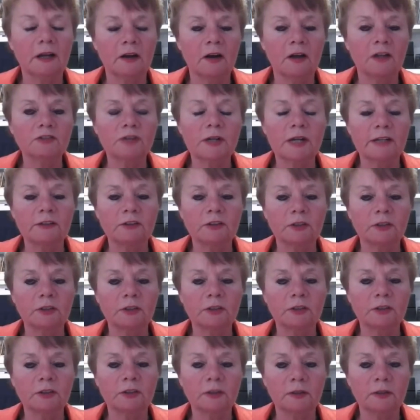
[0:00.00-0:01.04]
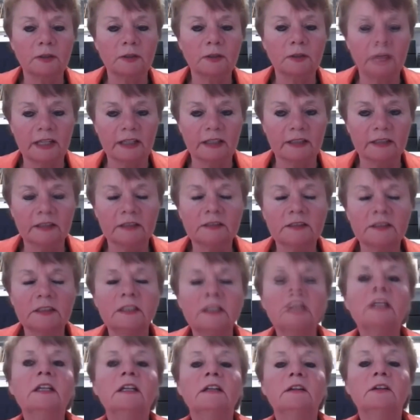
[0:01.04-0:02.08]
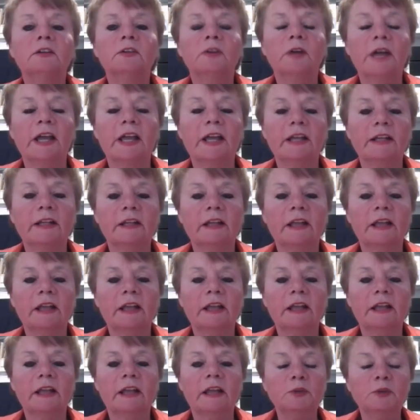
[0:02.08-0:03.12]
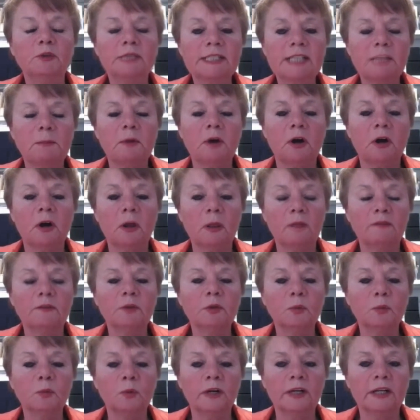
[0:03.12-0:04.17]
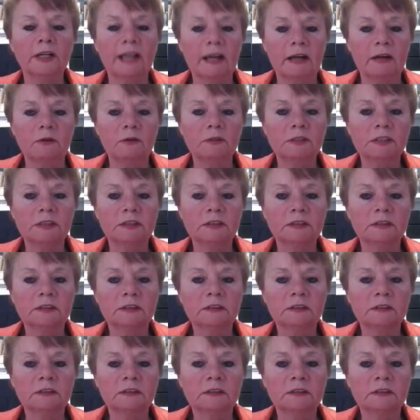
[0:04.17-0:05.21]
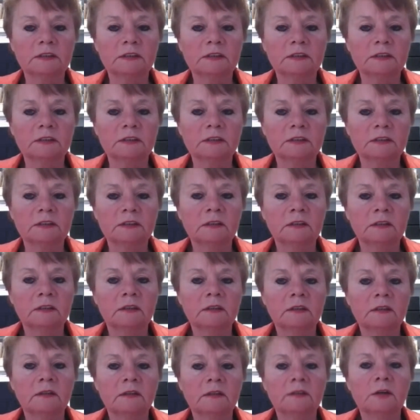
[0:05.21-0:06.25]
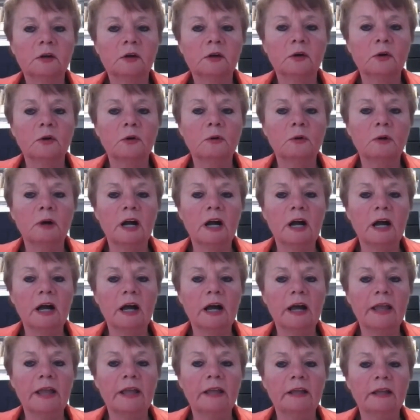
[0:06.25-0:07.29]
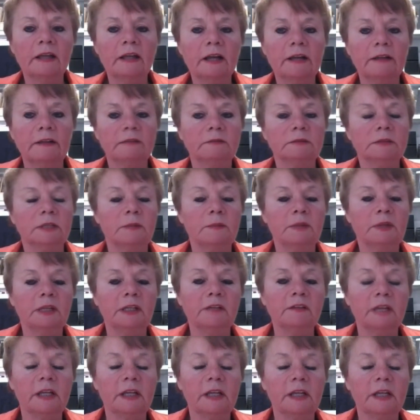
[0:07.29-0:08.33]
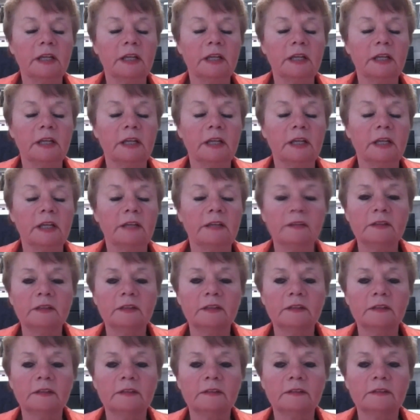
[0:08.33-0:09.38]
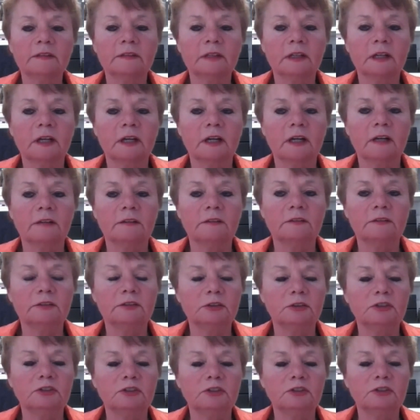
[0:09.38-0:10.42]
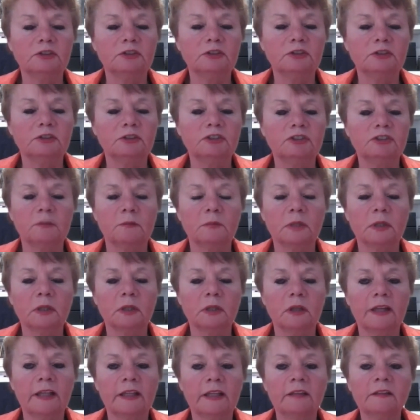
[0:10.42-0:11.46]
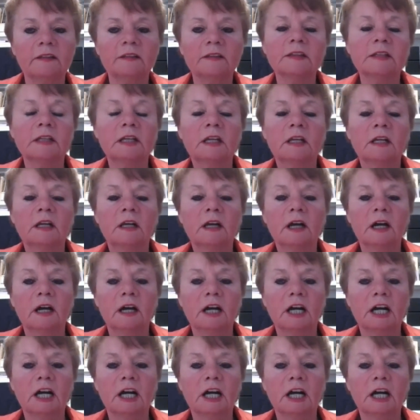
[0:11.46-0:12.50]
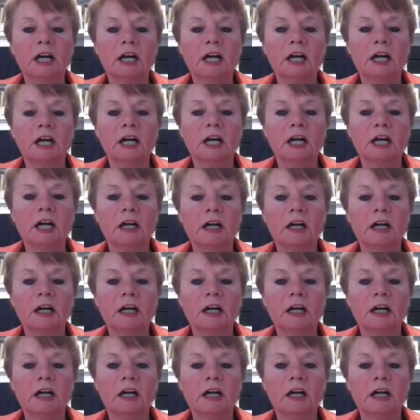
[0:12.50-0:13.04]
contractor license, I take it, right? But you sub all of the work out. So I mean, it's good business to check their compliance. I